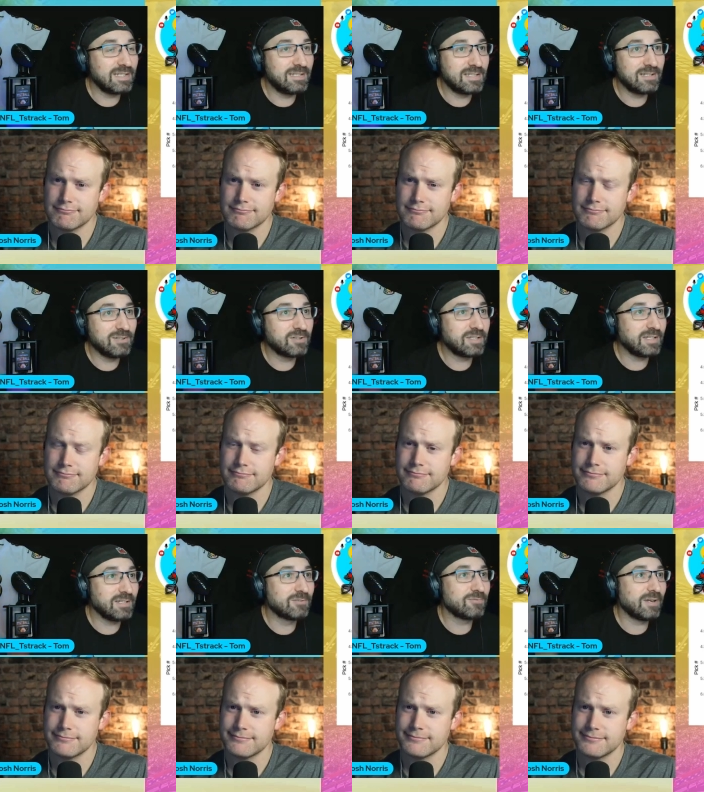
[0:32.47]
Speaker 1: he did look
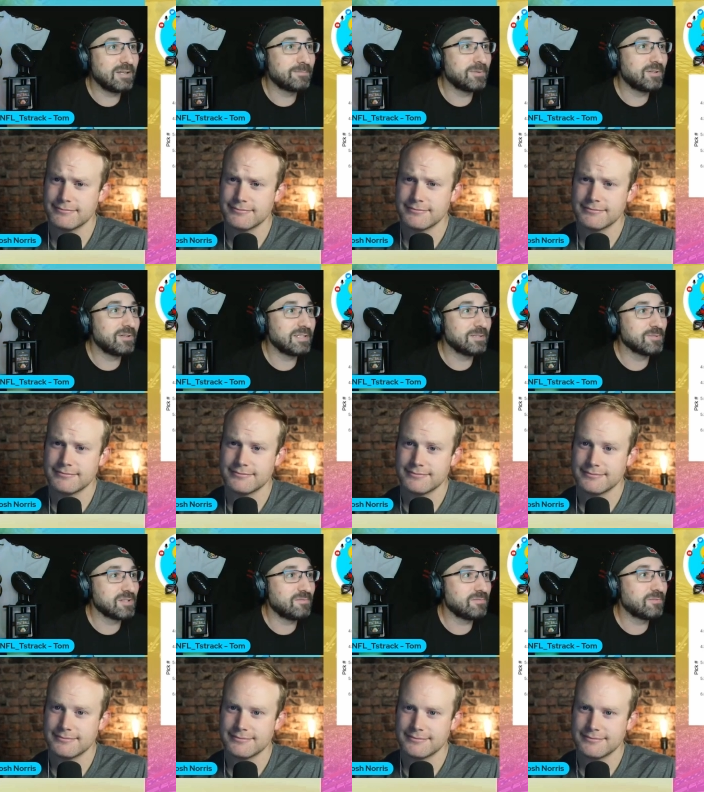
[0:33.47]
incredible. He
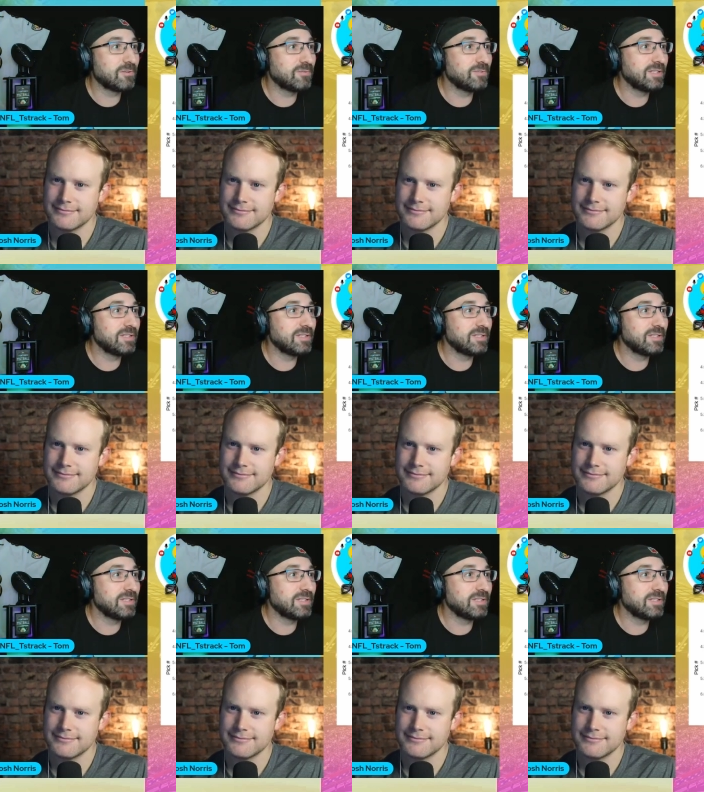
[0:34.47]
was on for a